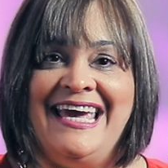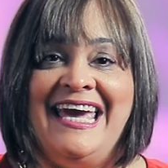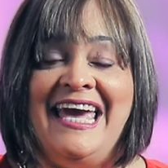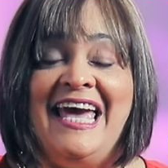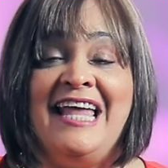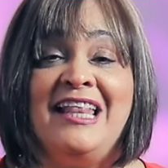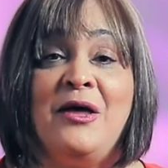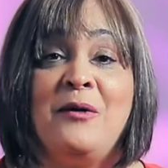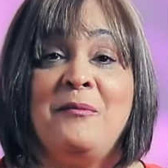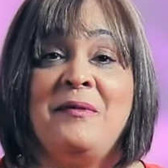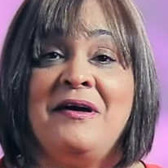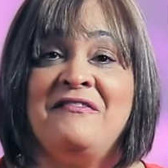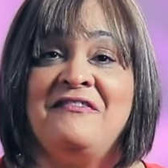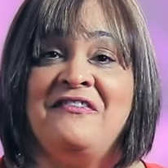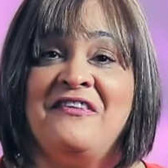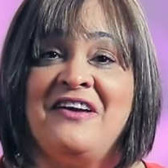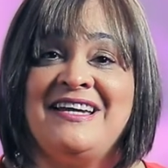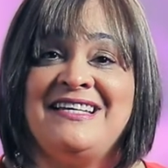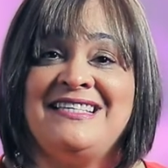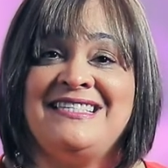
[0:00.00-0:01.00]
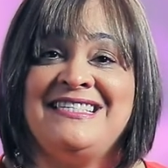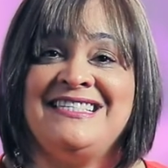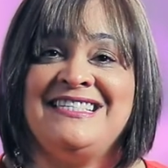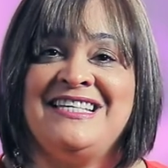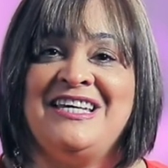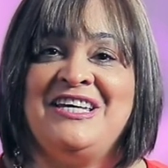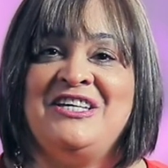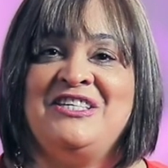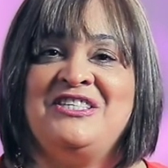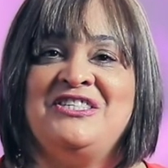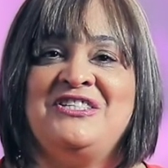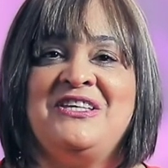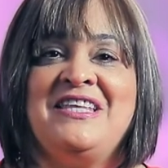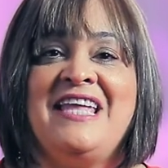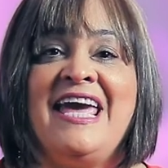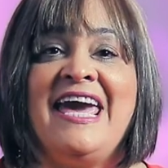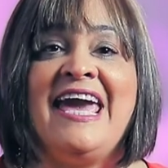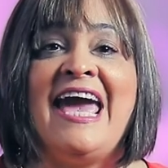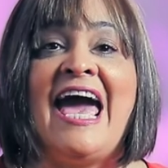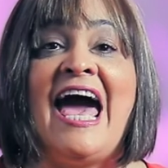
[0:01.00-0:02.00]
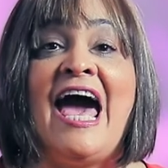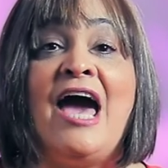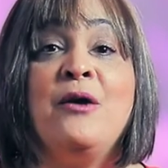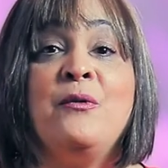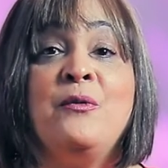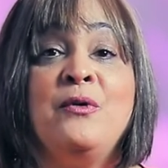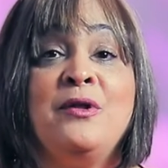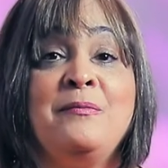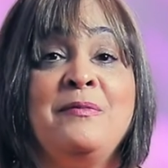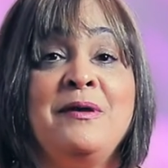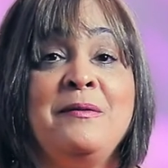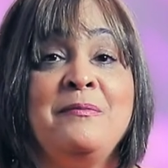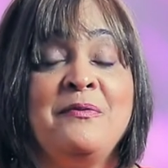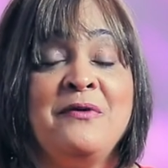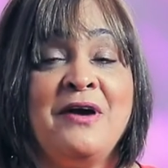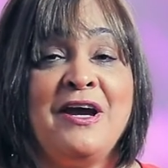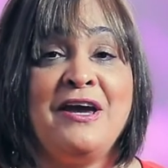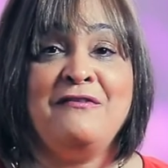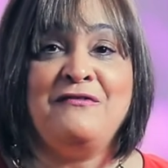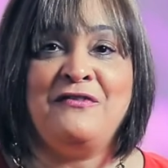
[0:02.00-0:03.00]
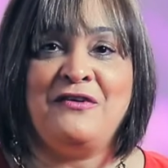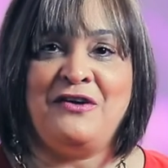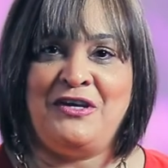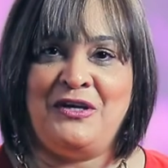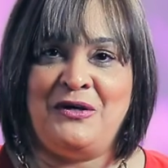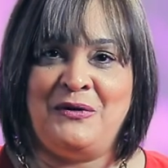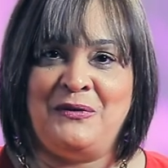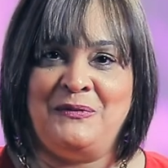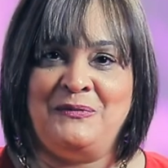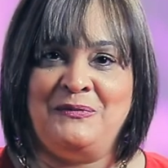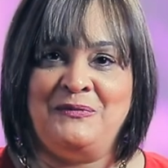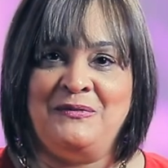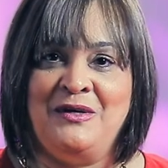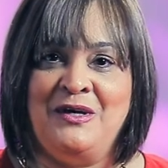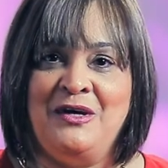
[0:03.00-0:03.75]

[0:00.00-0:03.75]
Hello, my friends. Today I will be praying for you,